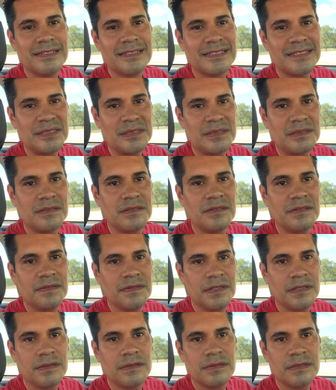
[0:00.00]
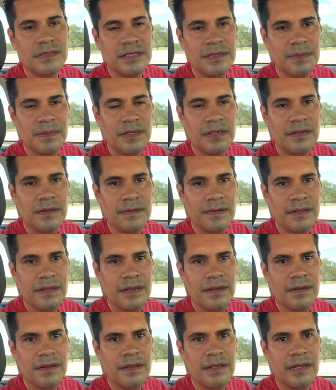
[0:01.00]
So if you see me over
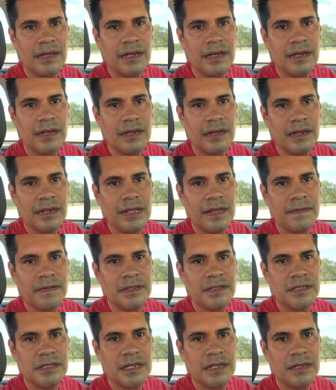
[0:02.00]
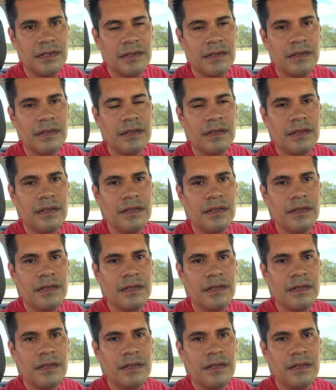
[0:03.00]
there on the 11 gen